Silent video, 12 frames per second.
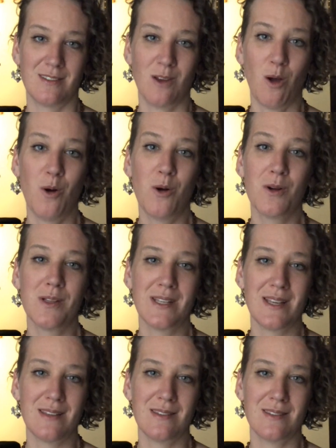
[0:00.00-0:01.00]

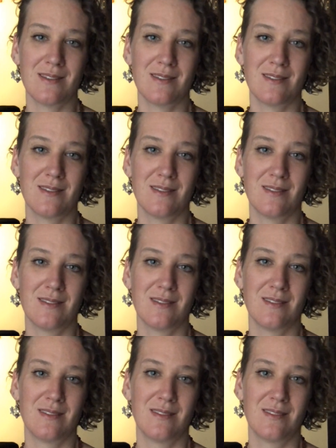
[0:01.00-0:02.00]
wholeness
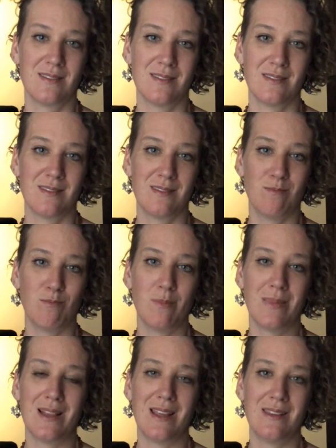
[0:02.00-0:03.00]

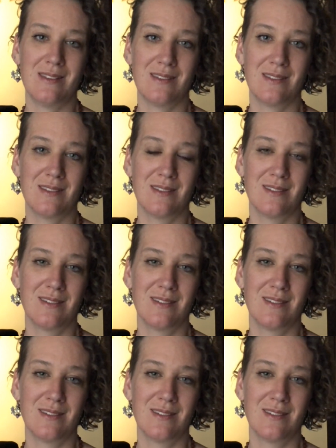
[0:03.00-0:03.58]
and bliss.